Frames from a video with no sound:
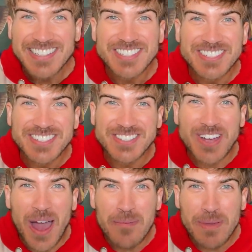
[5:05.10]

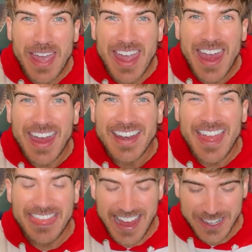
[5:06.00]
Stop
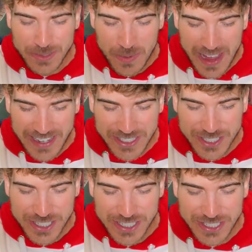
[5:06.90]
it. That's why
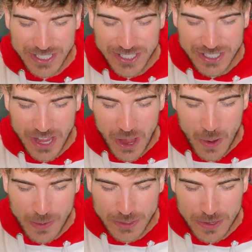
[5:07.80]
she's
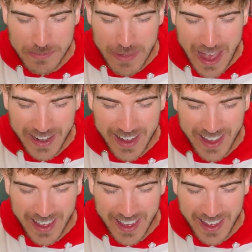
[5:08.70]
so
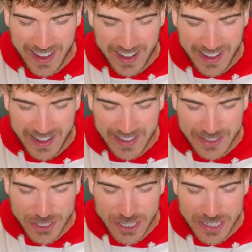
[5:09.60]
dramatic
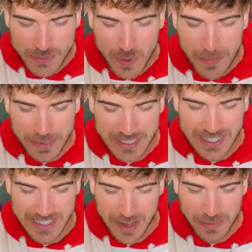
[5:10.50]
she's
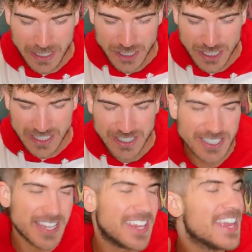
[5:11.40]
1% Dalmatian.
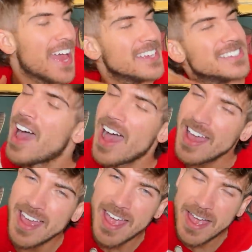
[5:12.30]
She's like, yes,
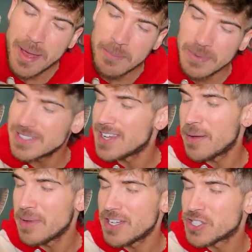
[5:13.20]
I am
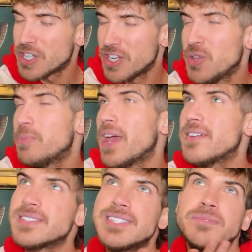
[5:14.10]
Dalmatian. You may
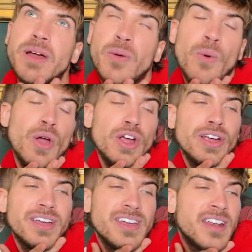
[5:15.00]
have seen my
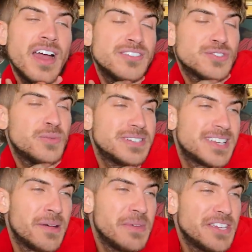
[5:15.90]
work in 101
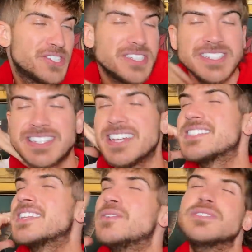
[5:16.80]
Dalmatians.
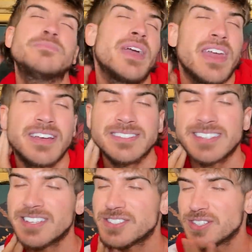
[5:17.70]
Yes, that was my
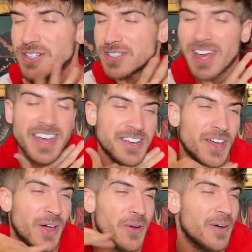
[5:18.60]
ancestors. I
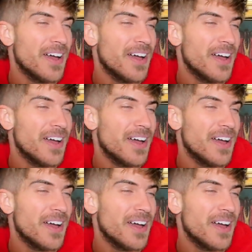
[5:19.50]
know.